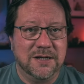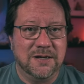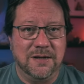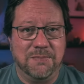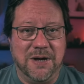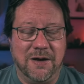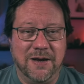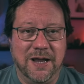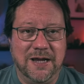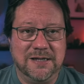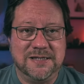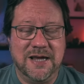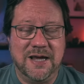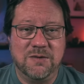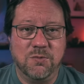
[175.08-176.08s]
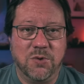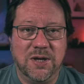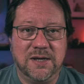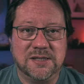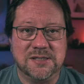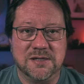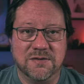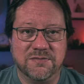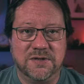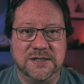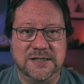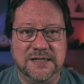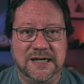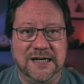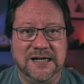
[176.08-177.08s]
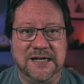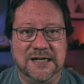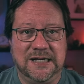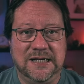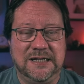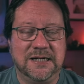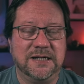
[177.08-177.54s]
about eight, 10 weeks of uh,